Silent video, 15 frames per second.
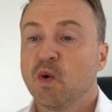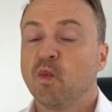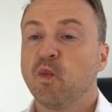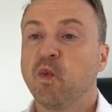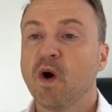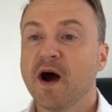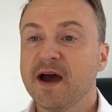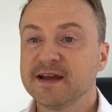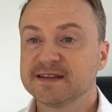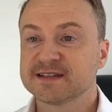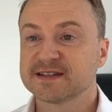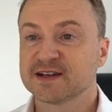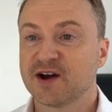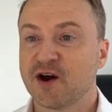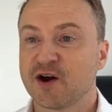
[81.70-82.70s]
What
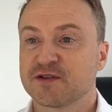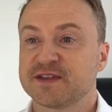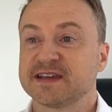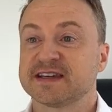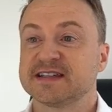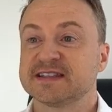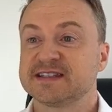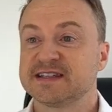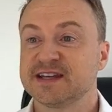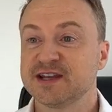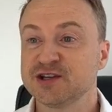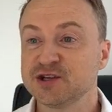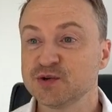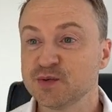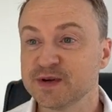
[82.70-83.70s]
are the
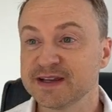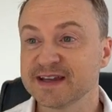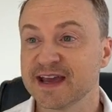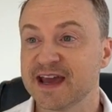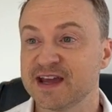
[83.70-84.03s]
continuing